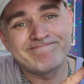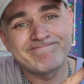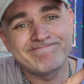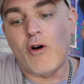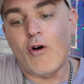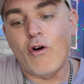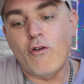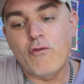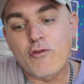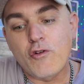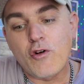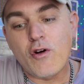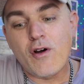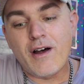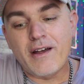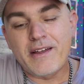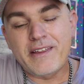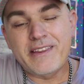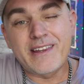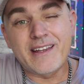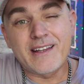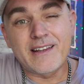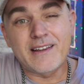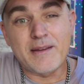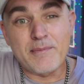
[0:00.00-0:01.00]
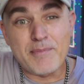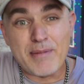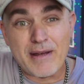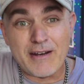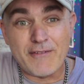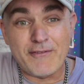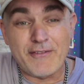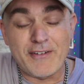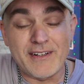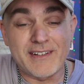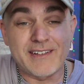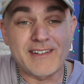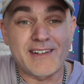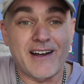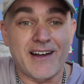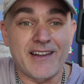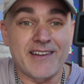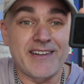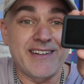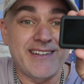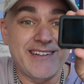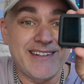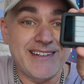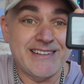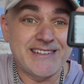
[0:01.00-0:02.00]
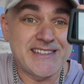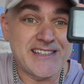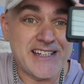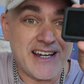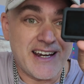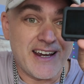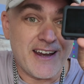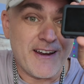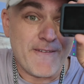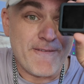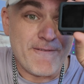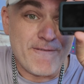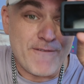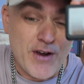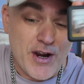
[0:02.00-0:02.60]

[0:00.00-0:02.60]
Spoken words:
Overall, I think the benefits on the DJI are